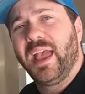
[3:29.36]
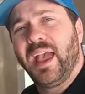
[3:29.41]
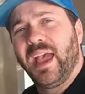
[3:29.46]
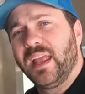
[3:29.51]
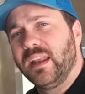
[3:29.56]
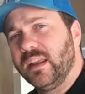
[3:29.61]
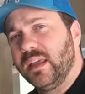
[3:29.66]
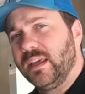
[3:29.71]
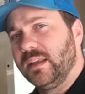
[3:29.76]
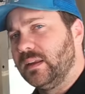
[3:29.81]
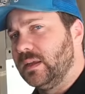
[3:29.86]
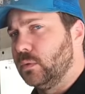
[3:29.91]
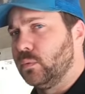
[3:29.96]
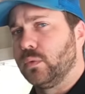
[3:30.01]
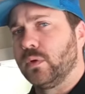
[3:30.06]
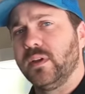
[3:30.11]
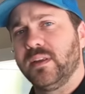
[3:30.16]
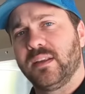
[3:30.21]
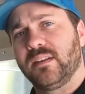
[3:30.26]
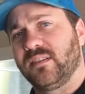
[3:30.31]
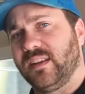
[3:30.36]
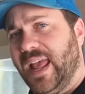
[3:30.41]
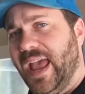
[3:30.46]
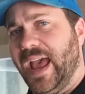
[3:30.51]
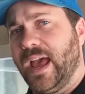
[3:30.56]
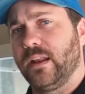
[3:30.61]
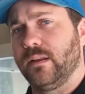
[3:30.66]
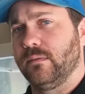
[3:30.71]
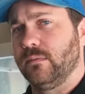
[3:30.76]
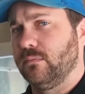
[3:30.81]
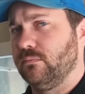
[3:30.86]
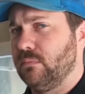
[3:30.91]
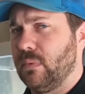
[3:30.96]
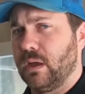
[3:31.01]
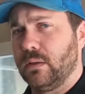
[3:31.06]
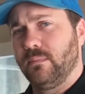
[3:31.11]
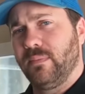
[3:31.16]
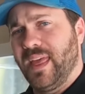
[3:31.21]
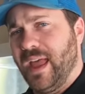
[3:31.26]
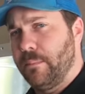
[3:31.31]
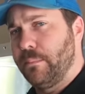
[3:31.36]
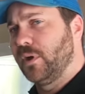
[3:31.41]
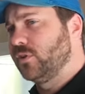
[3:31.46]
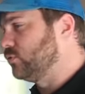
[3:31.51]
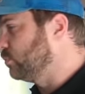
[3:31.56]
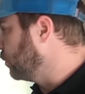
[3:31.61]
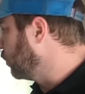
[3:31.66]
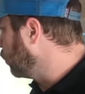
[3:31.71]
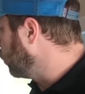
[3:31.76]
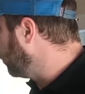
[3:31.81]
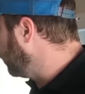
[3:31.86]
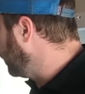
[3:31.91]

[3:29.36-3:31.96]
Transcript: and it, it really doesn't add that much more